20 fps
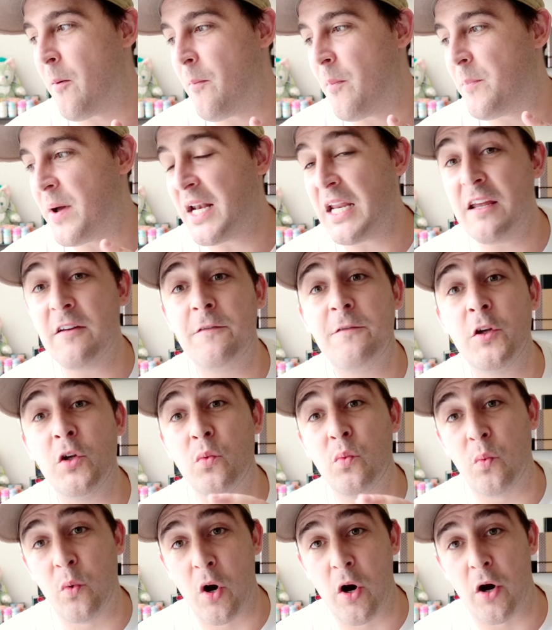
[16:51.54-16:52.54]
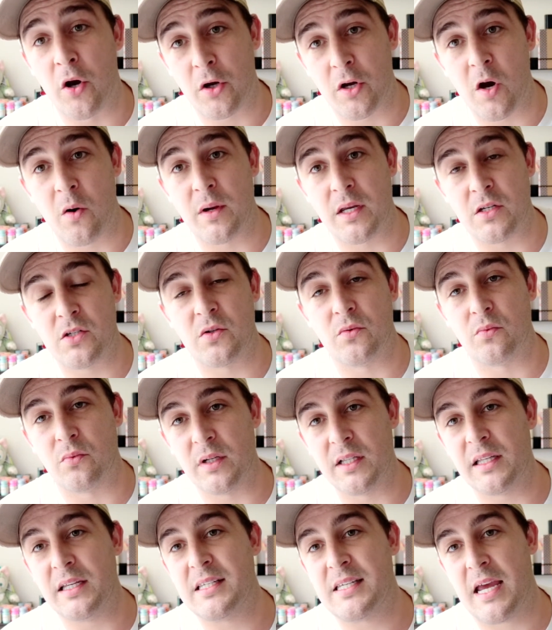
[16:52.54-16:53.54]
but if you were going to
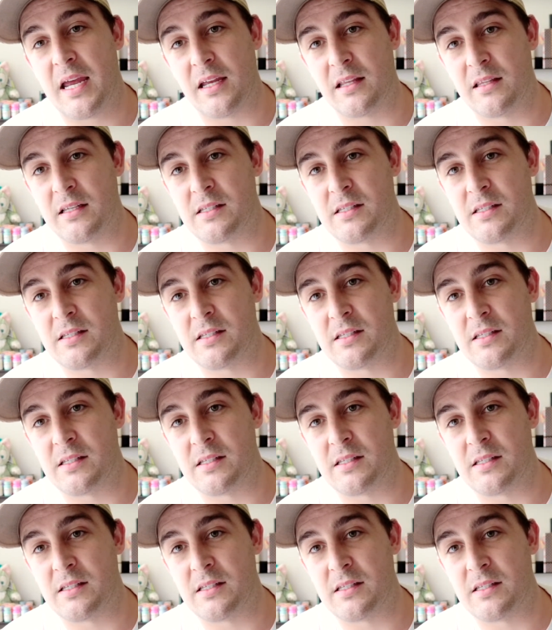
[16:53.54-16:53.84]
really take